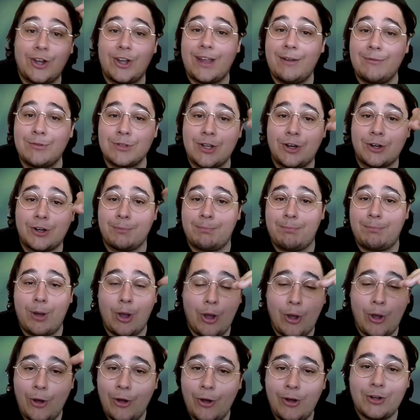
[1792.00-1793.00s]
a
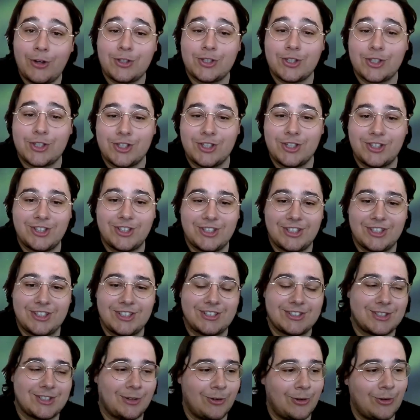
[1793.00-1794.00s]
perch.
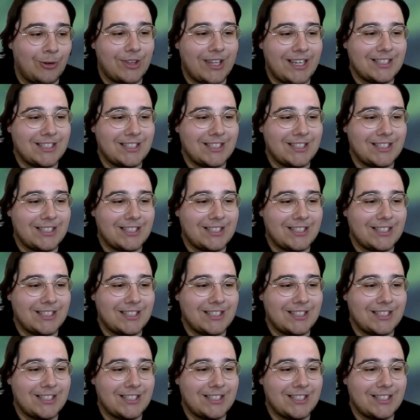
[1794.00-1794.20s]
So all